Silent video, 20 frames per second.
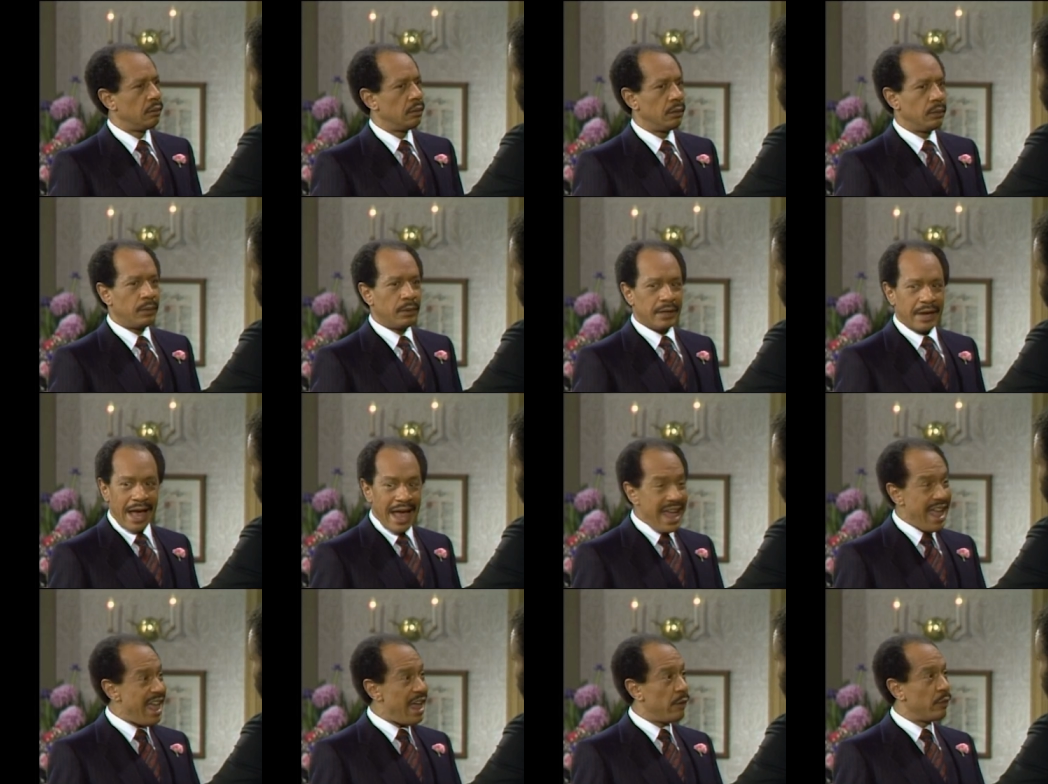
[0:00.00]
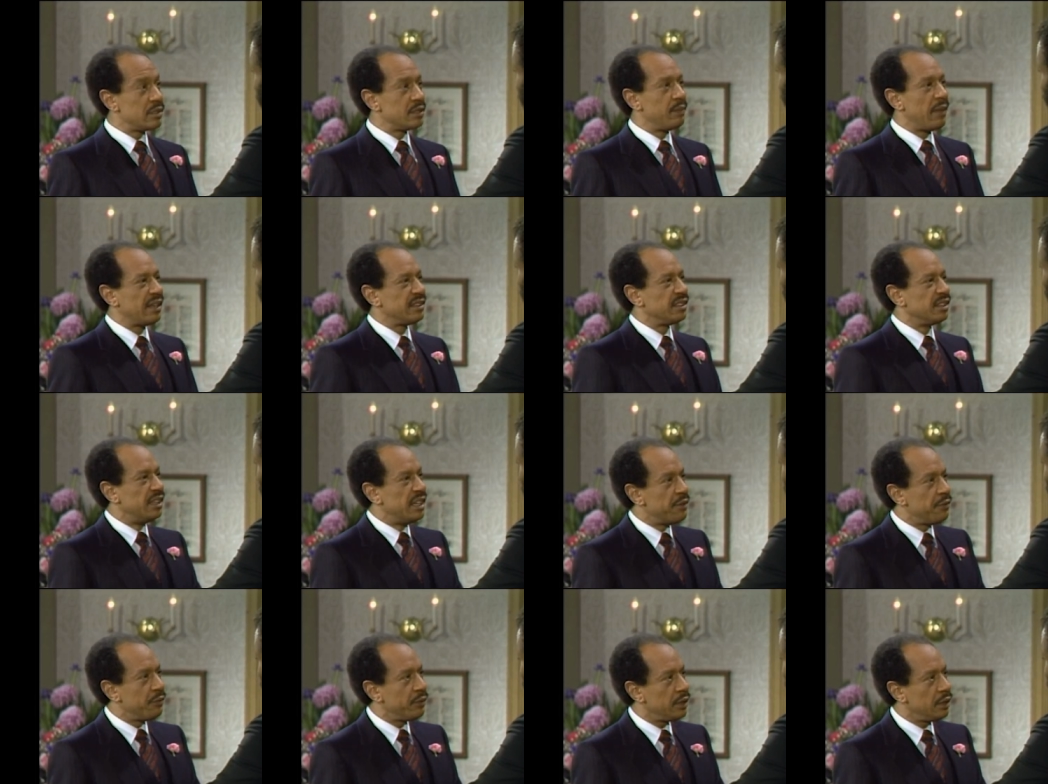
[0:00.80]
Well, but how was my
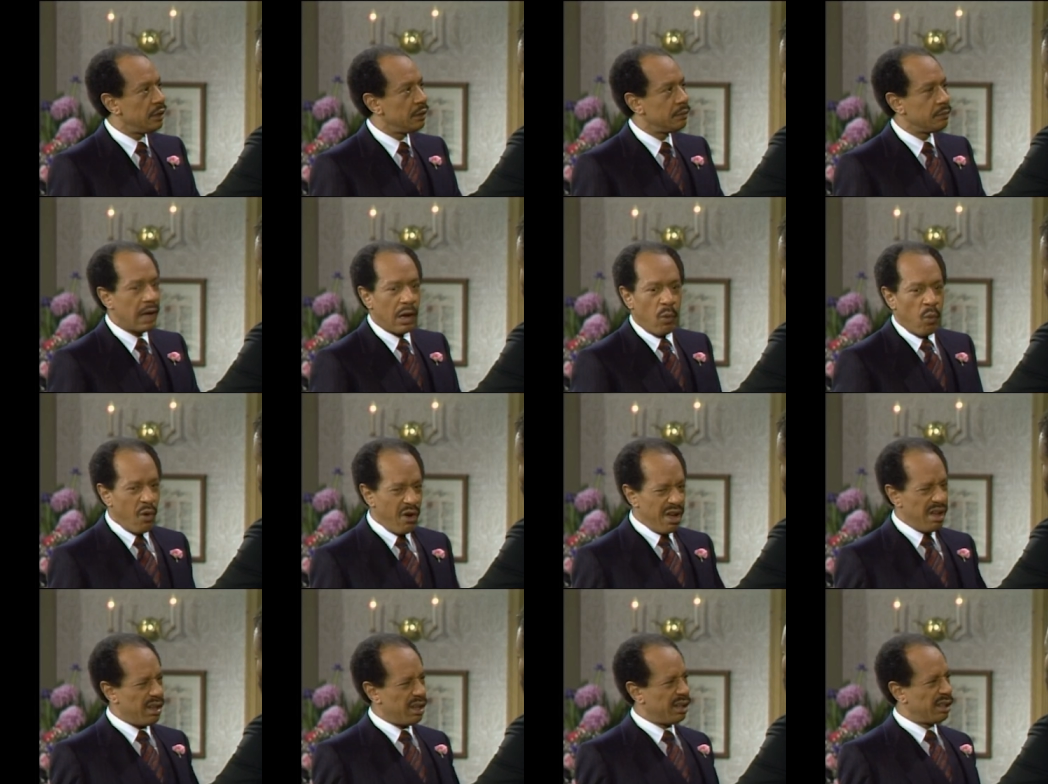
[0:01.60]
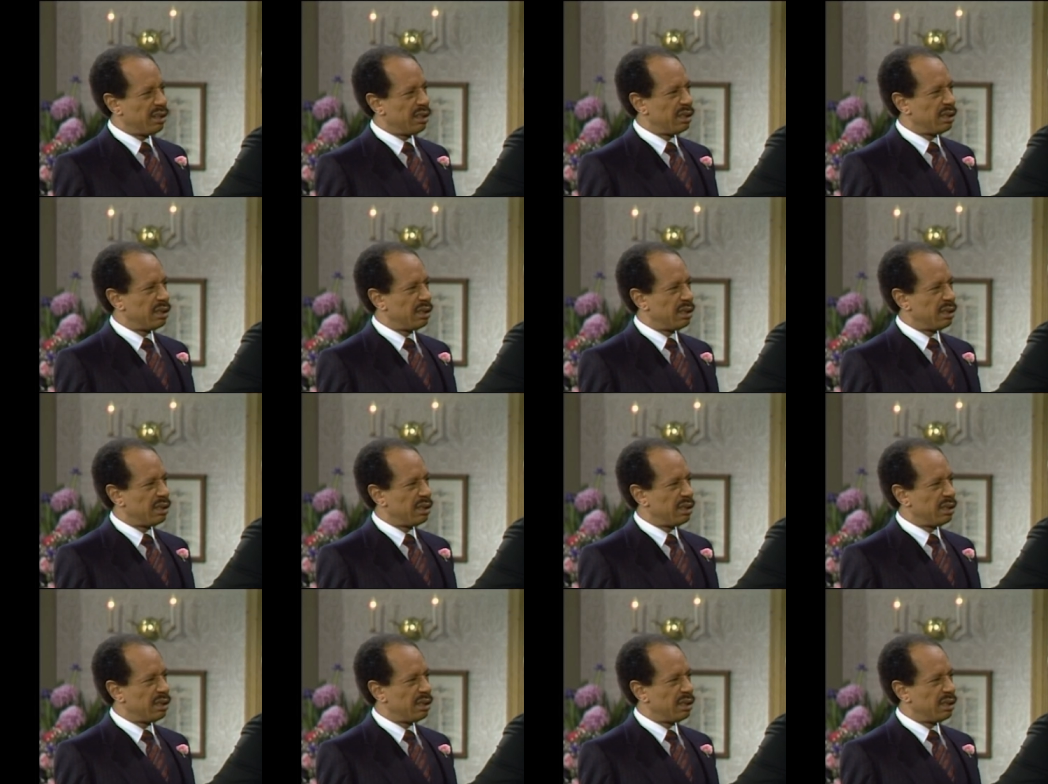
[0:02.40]
delivery, my walk?